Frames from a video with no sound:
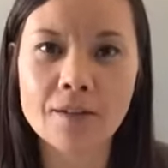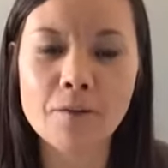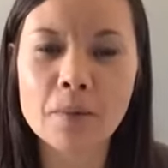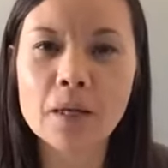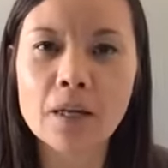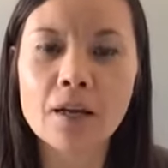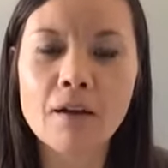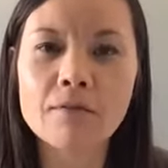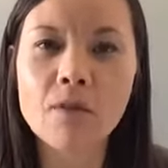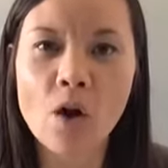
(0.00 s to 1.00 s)
I've been getting
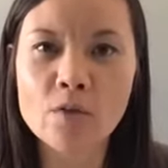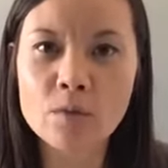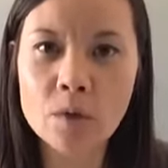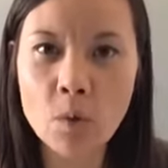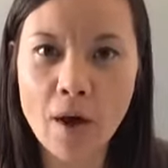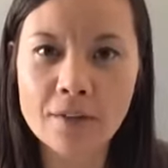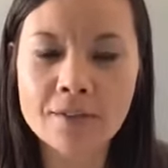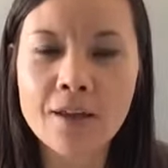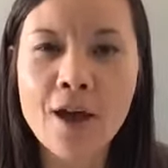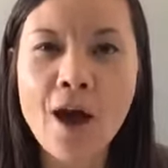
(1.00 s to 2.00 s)
a lot of requests